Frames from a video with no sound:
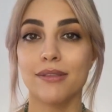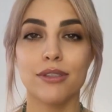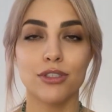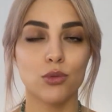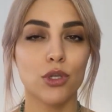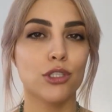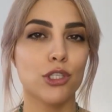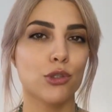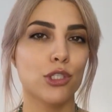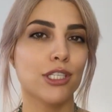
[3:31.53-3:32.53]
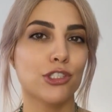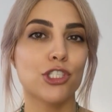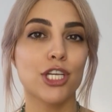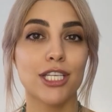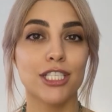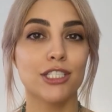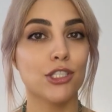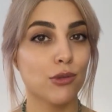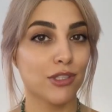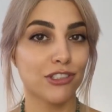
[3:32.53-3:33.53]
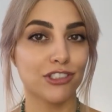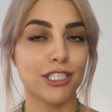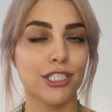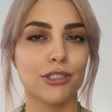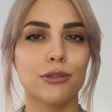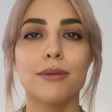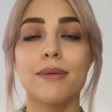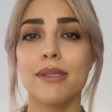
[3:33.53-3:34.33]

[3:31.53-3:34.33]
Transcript: So we're going to create shiny, glowing skin.